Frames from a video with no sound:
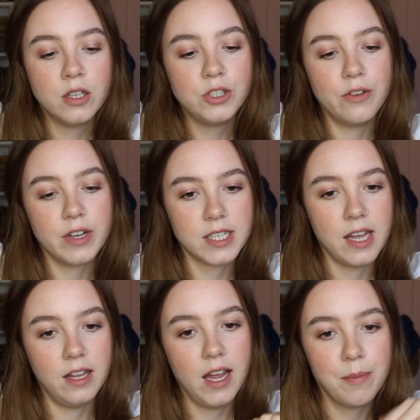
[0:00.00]
Don't forget to hit
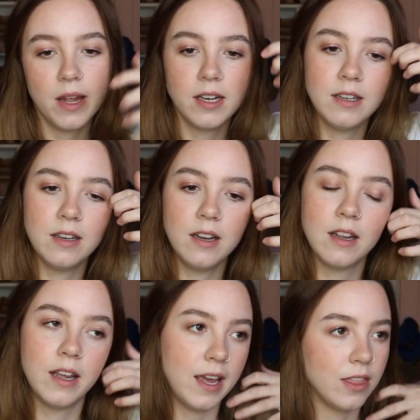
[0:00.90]
the like button,
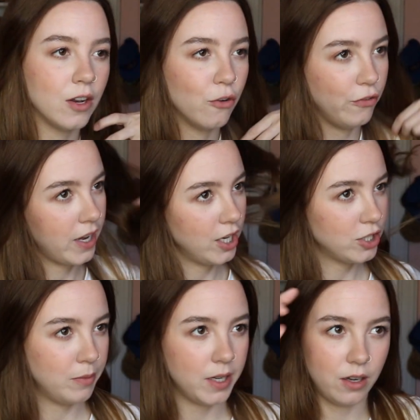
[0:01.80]
hit the
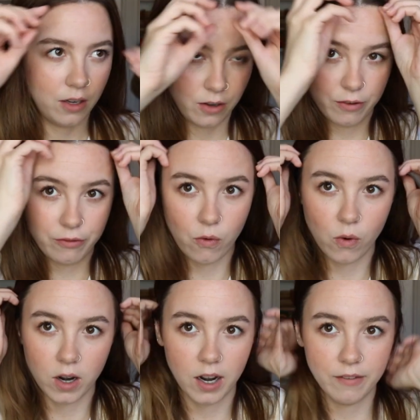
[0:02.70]
notification bell
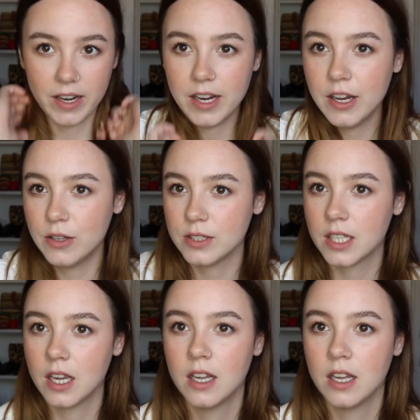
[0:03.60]
for videos.